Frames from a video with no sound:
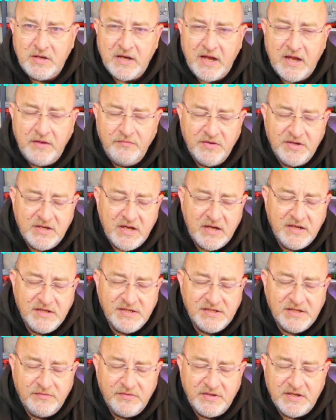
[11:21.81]
again the date
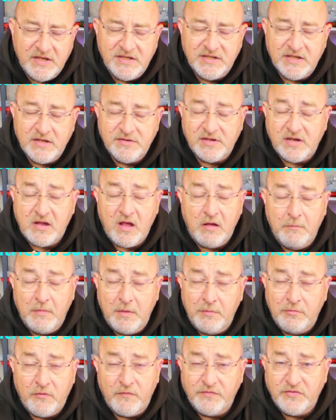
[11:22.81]
is in the details, I can't
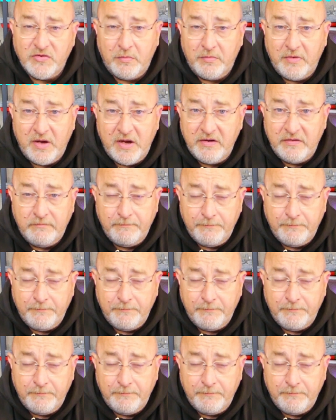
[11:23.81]
remember off the top of my head,